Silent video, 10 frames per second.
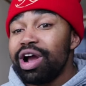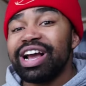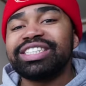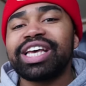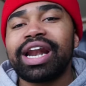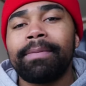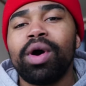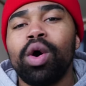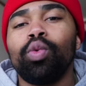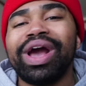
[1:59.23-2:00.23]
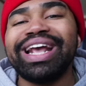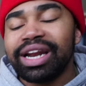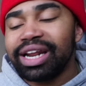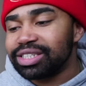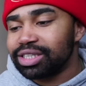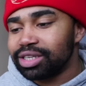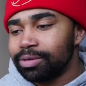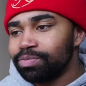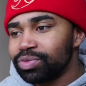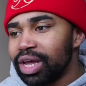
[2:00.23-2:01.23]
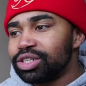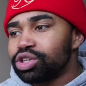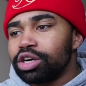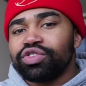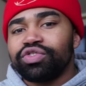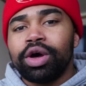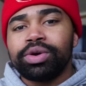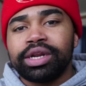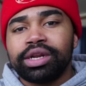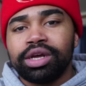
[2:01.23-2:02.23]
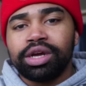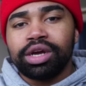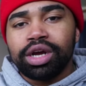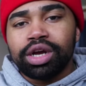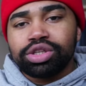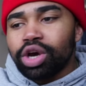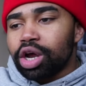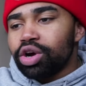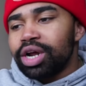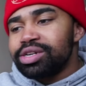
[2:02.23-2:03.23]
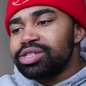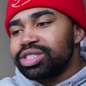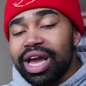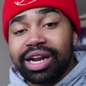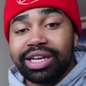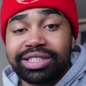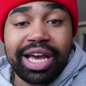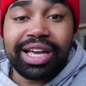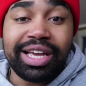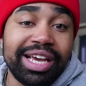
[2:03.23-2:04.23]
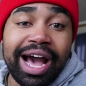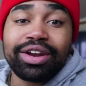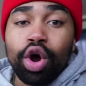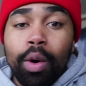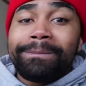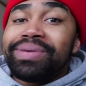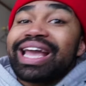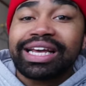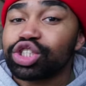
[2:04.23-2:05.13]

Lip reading: He said, I'm weightless. And he starts floating. Y'all don't understand. He's saying he got no baggage